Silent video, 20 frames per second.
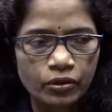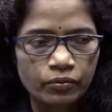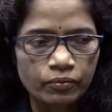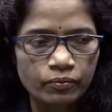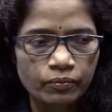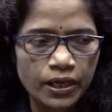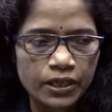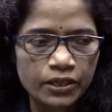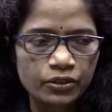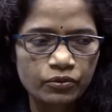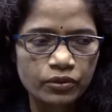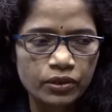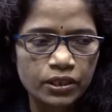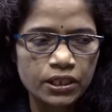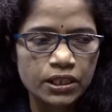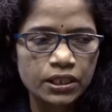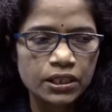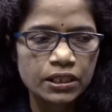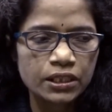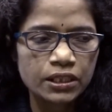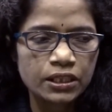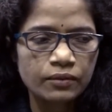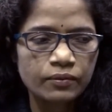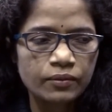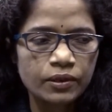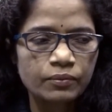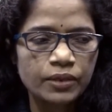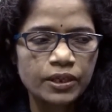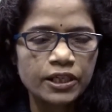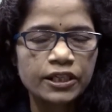First one is
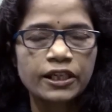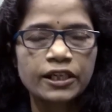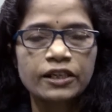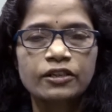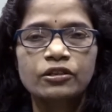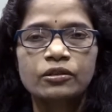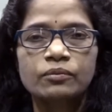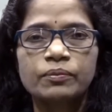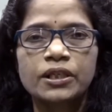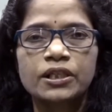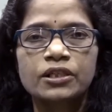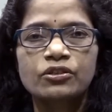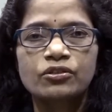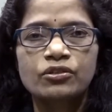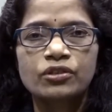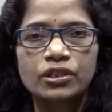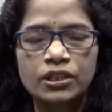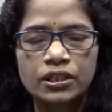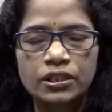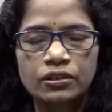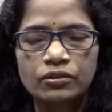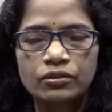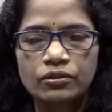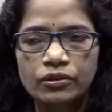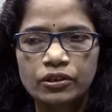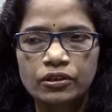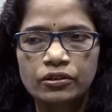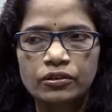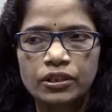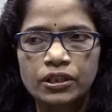given by Talcott Parsons Sequel
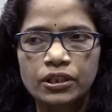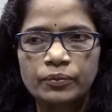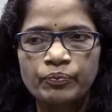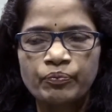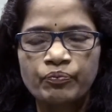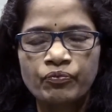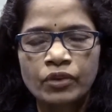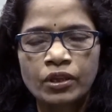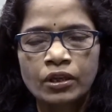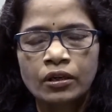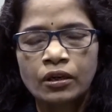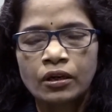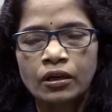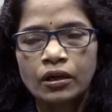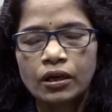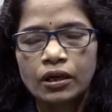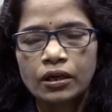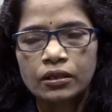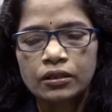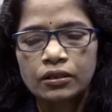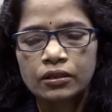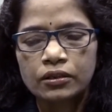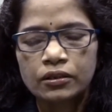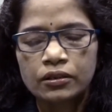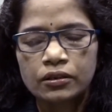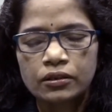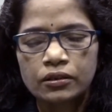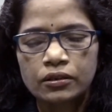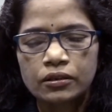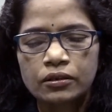theory, and
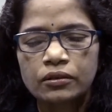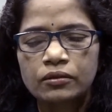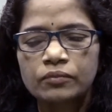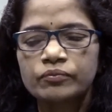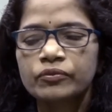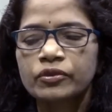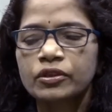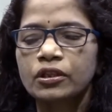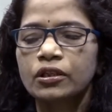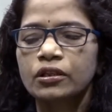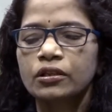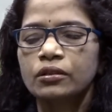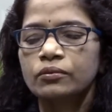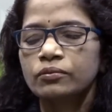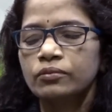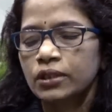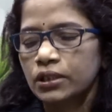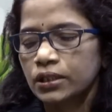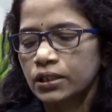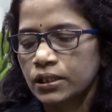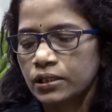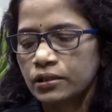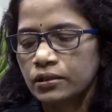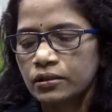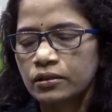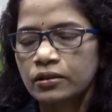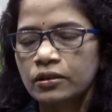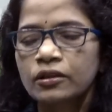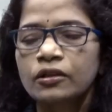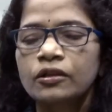the other one
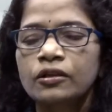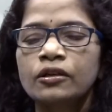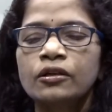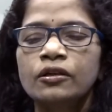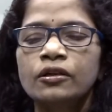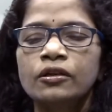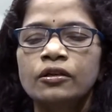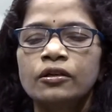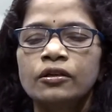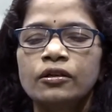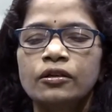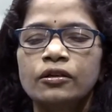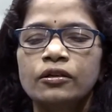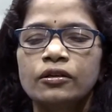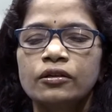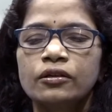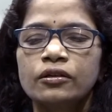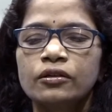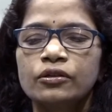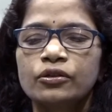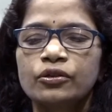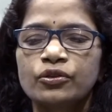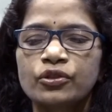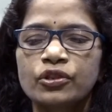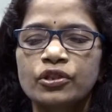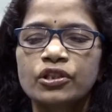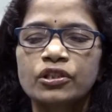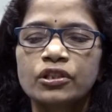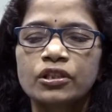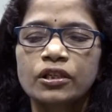is
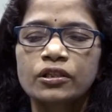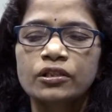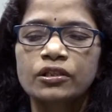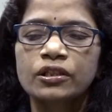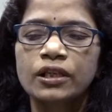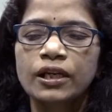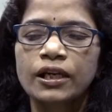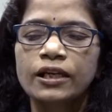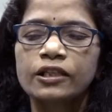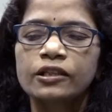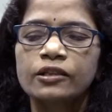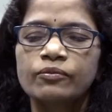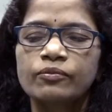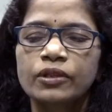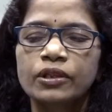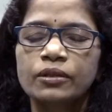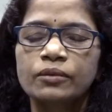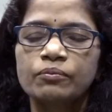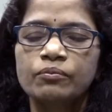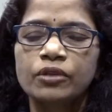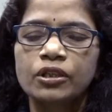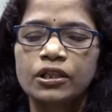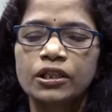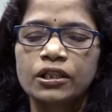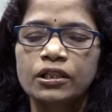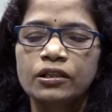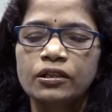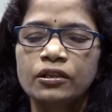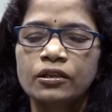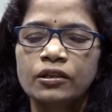Rosenstock's health belief
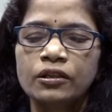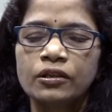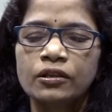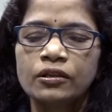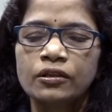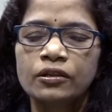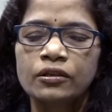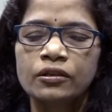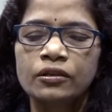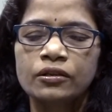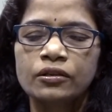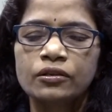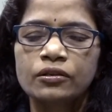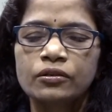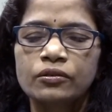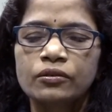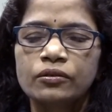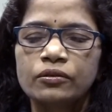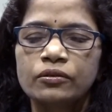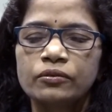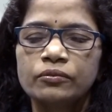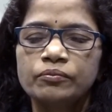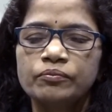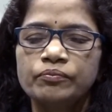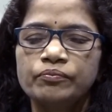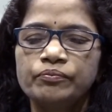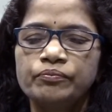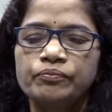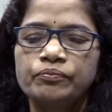model. So,